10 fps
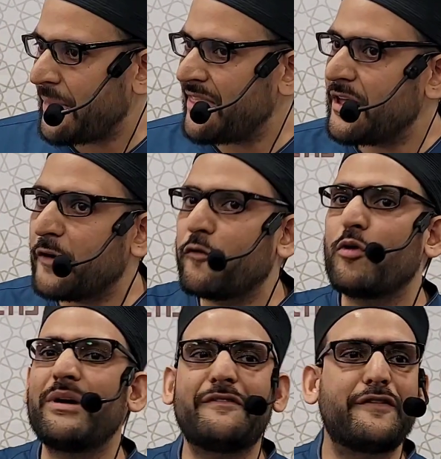And therefore
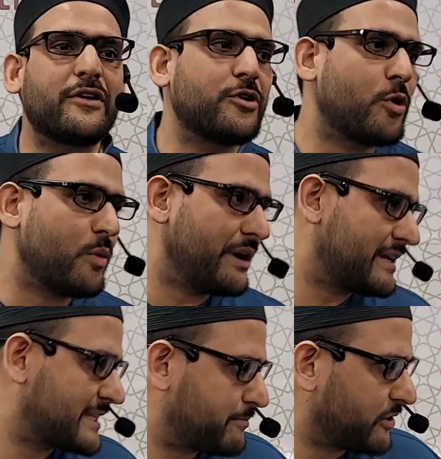we fear no one
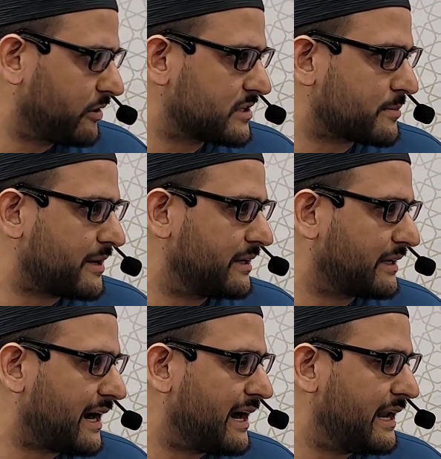except Allah subhanahu wa
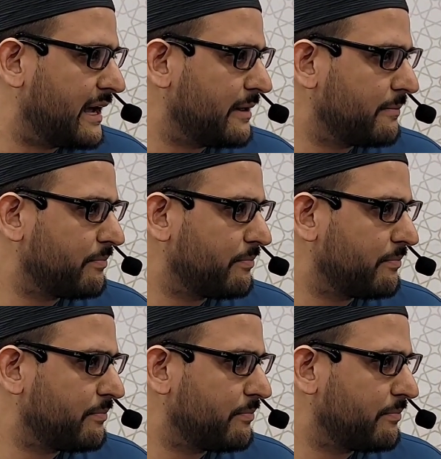ta'ala.